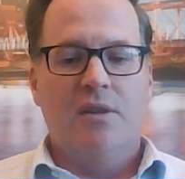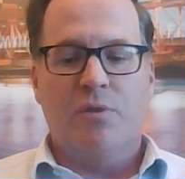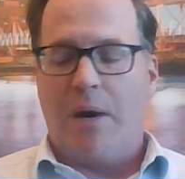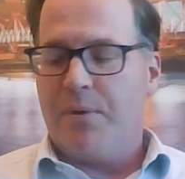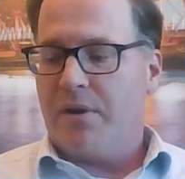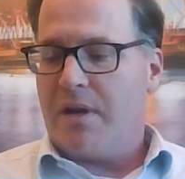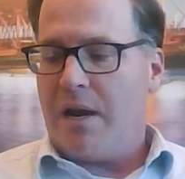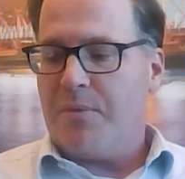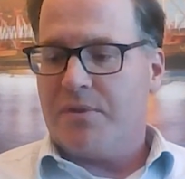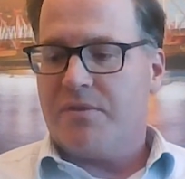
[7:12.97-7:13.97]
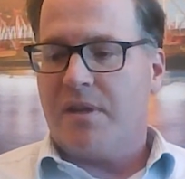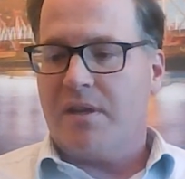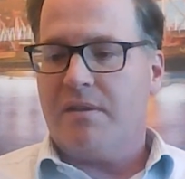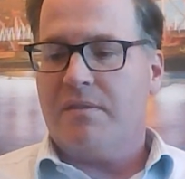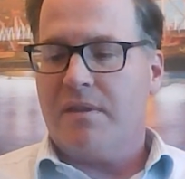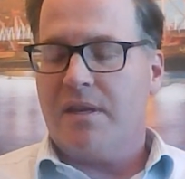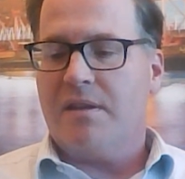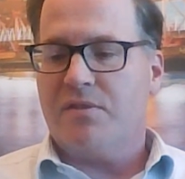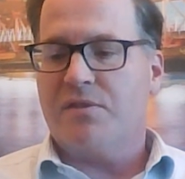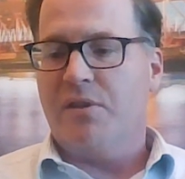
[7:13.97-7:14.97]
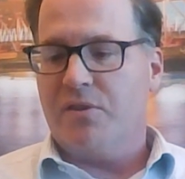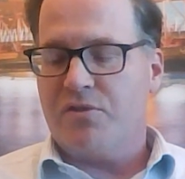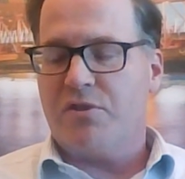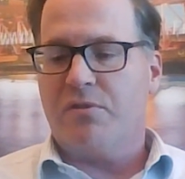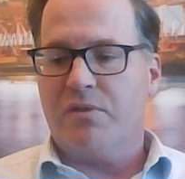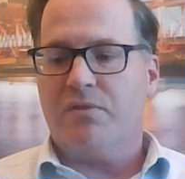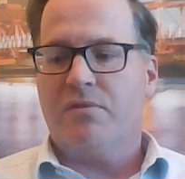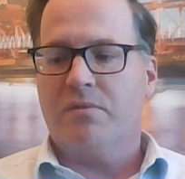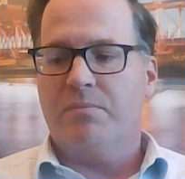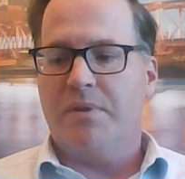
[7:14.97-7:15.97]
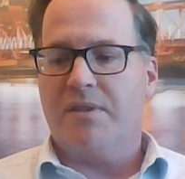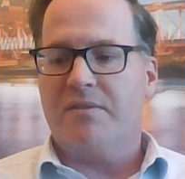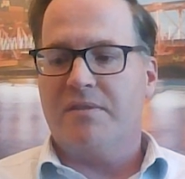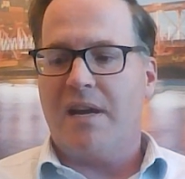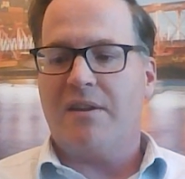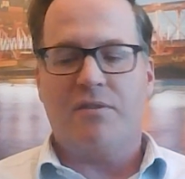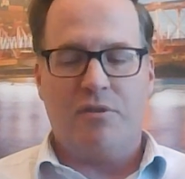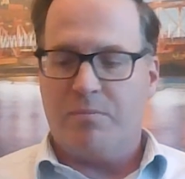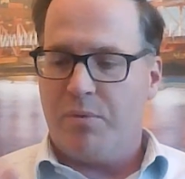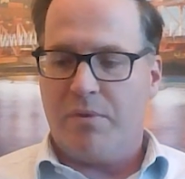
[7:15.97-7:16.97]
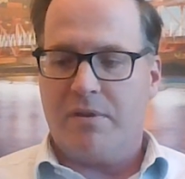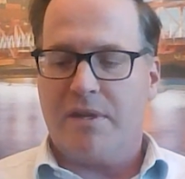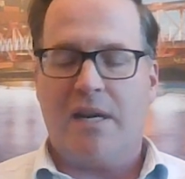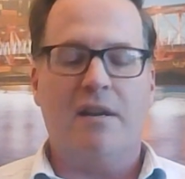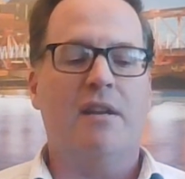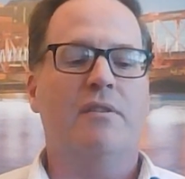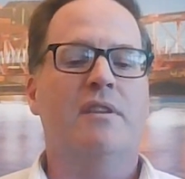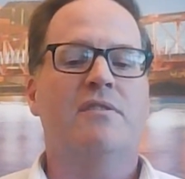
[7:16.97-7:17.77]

So I would say that it's still insurance, but it's not, to your point, you kind of nailed it.